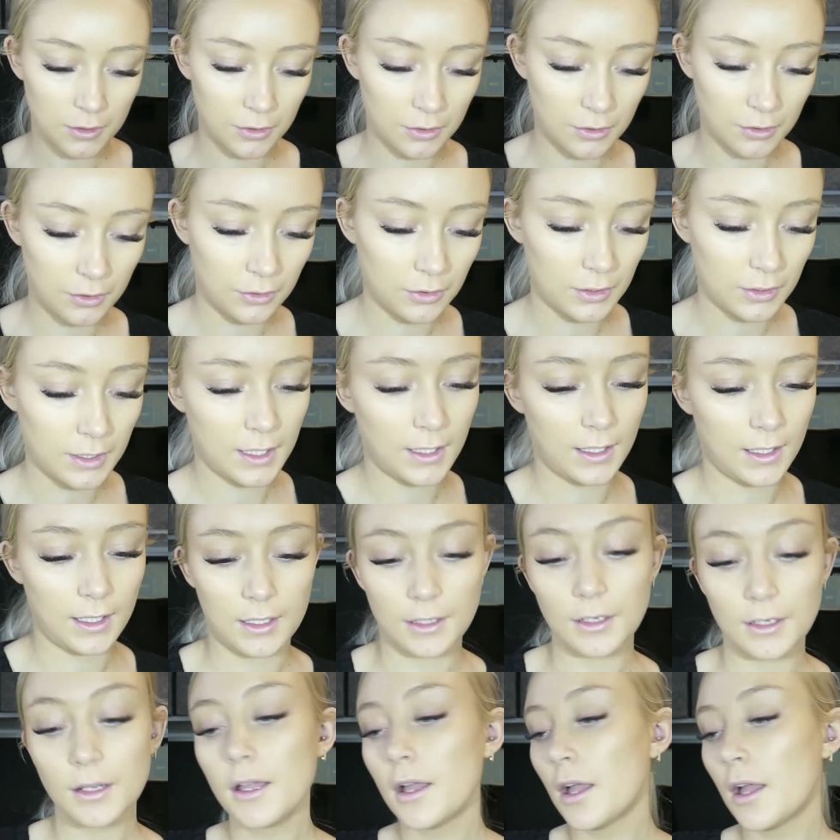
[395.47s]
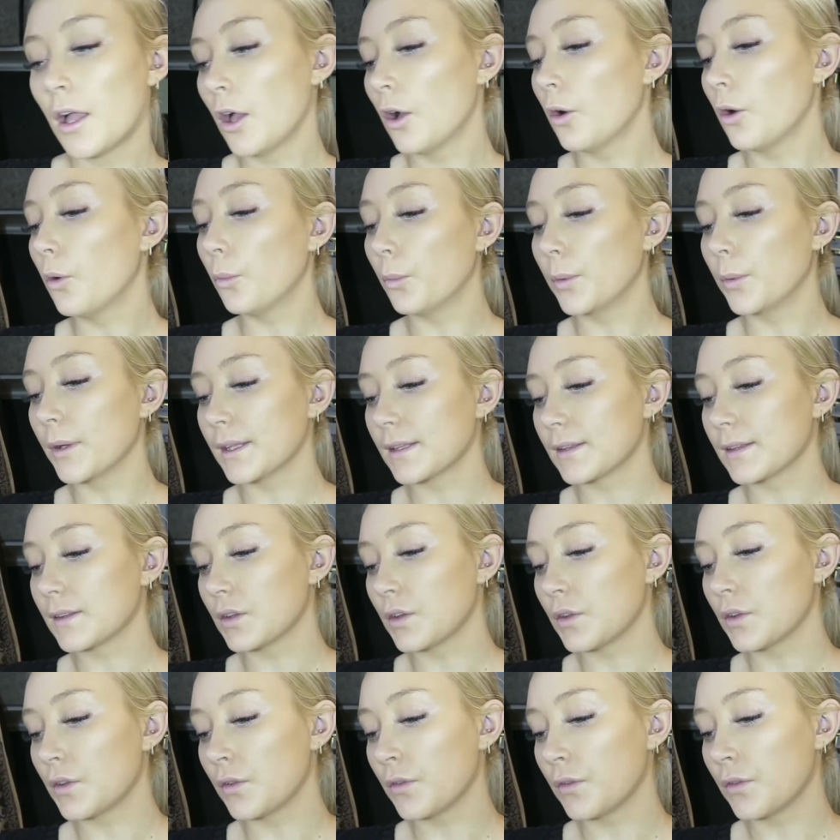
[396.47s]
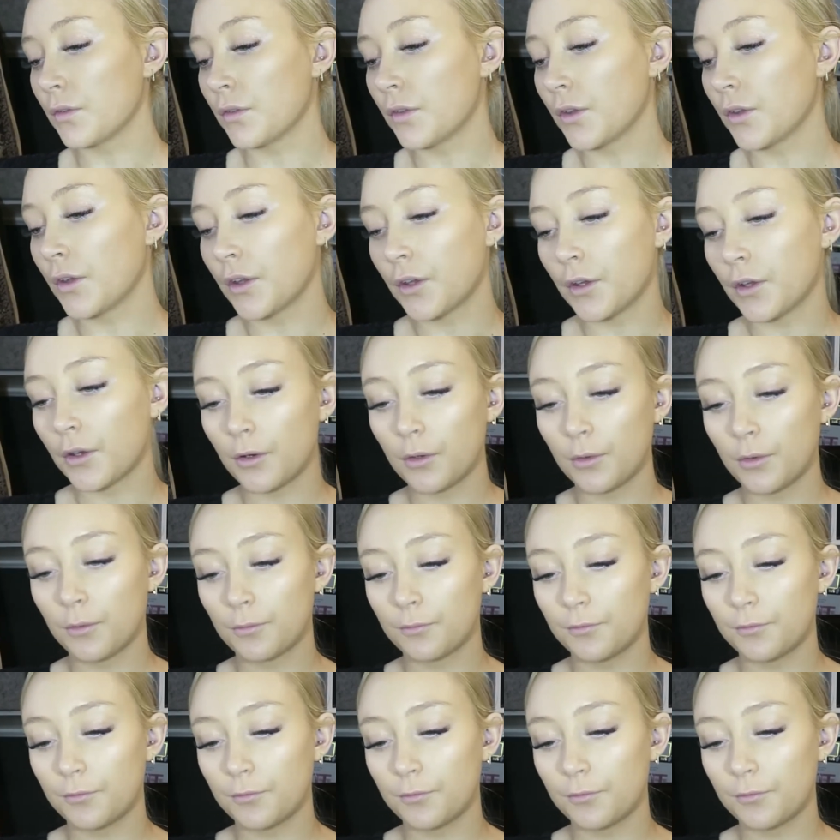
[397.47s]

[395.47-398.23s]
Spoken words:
go in with the